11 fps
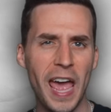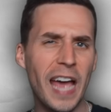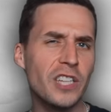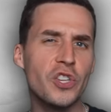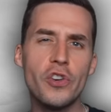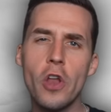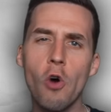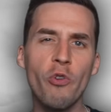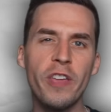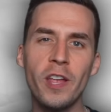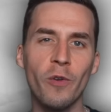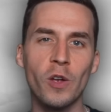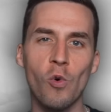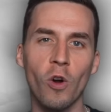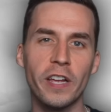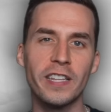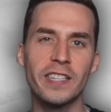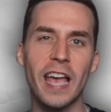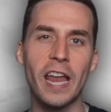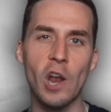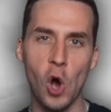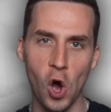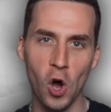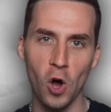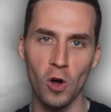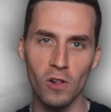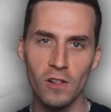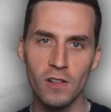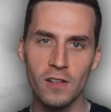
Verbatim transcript: has no hearing organs at all.